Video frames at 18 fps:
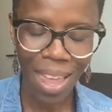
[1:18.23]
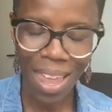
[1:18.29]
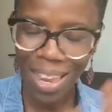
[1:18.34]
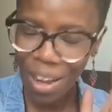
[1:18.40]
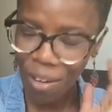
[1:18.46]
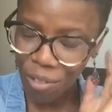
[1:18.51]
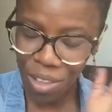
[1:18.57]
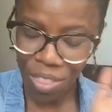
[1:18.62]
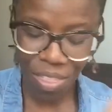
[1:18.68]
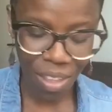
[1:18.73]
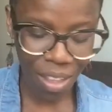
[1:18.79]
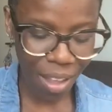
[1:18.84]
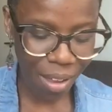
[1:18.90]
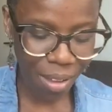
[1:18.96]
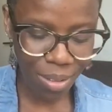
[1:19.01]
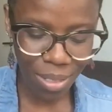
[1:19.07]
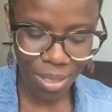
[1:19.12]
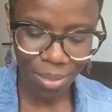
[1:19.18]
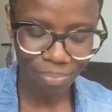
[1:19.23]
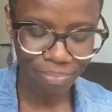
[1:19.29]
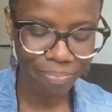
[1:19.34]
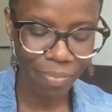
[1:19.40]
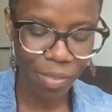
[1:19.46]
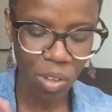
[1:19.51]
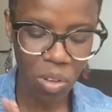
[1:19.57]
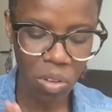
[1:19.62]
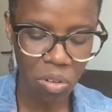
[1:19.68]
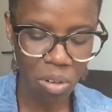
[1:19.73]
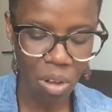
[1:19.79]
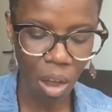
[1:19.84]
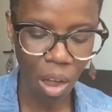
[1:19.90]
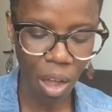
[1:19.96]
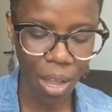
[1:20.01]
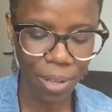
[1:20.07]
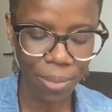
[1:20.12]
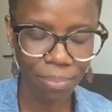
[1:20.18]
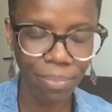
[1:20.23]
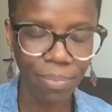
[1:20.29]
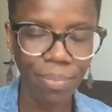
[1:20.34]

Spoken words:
and everything else, gone.